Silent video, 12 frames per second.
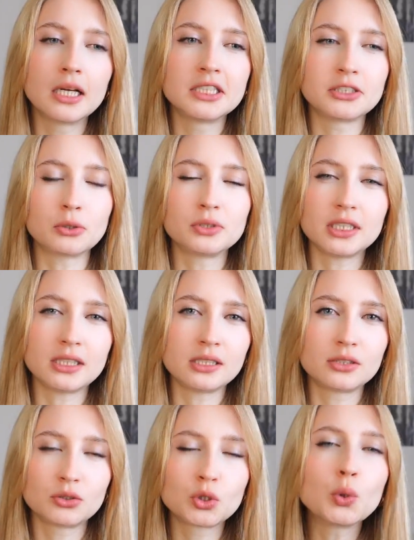don't
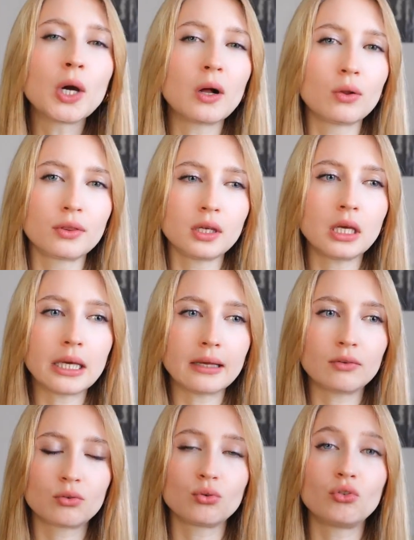eat too healthy
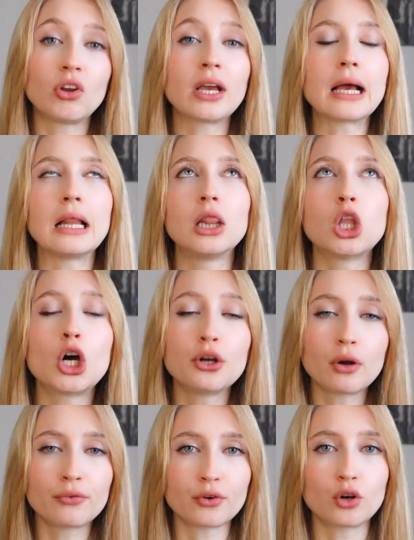is to drink a
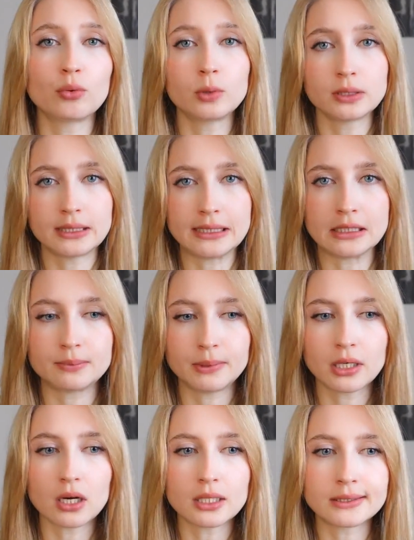lot of herbal teas,
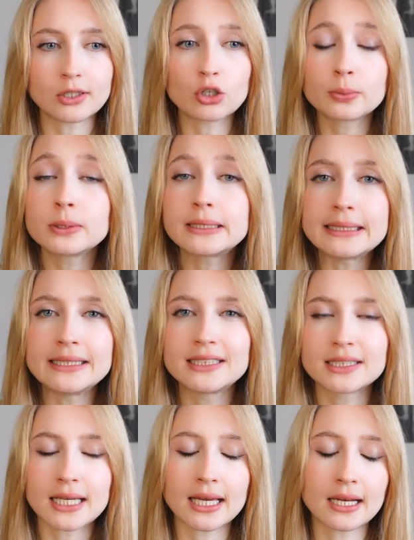because herbal
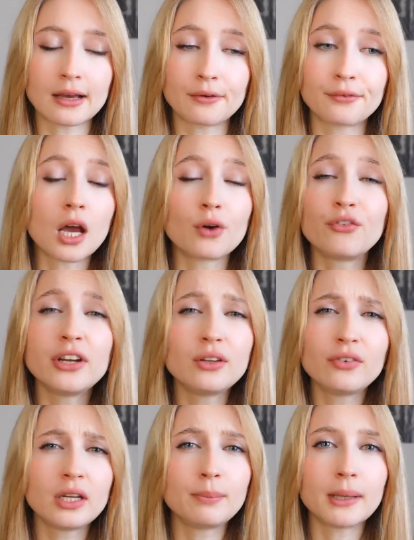teas can have a really,
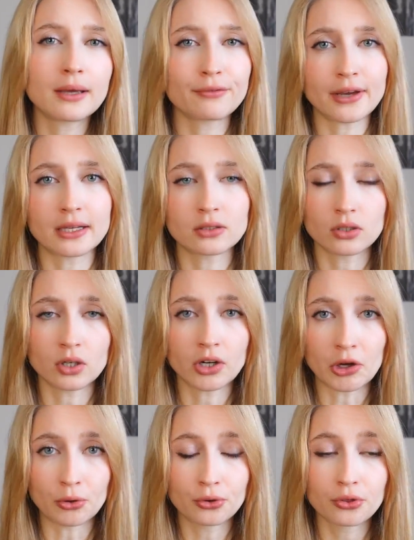really big effect on our
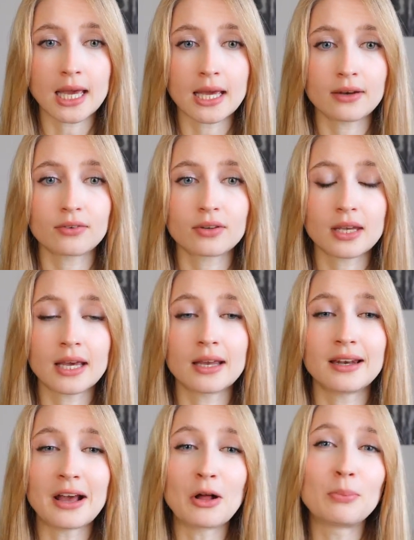health and
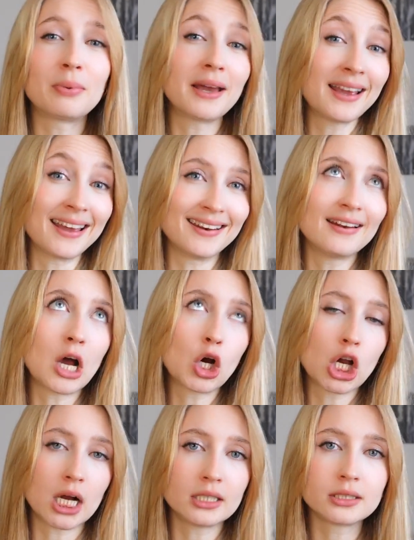can help, again, our
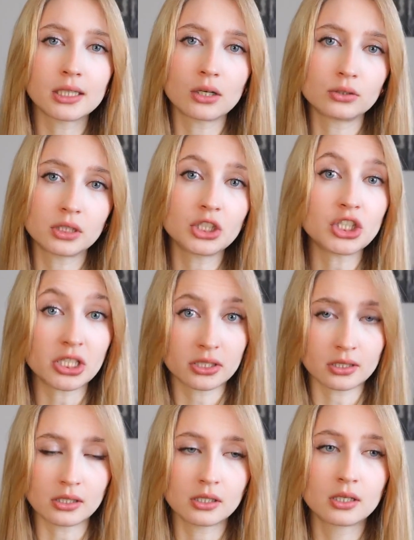gut and our
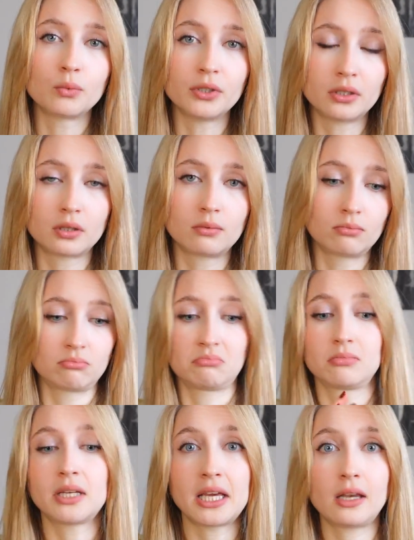digestion with
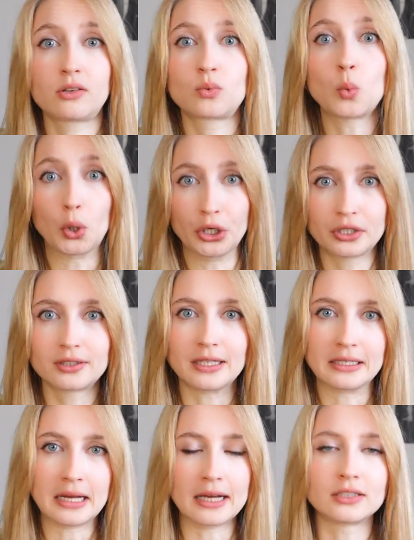its work that
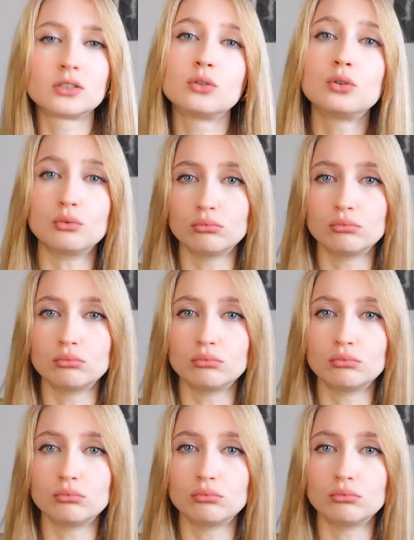it has to do.